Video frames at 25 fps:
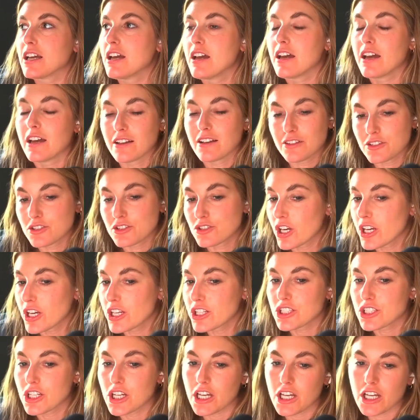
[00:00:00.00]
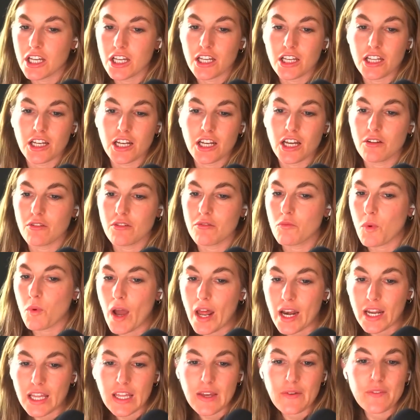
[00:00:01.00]
illustration,
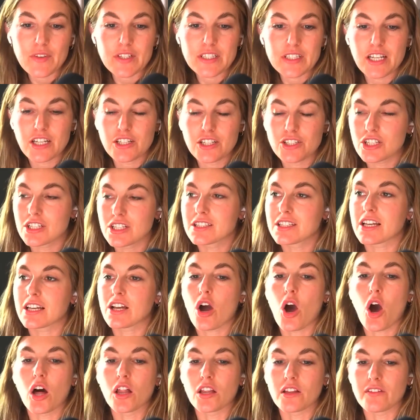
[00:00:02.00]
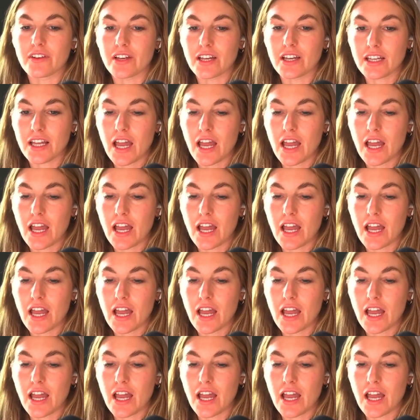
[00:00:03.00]
wedding invitations, like all of it.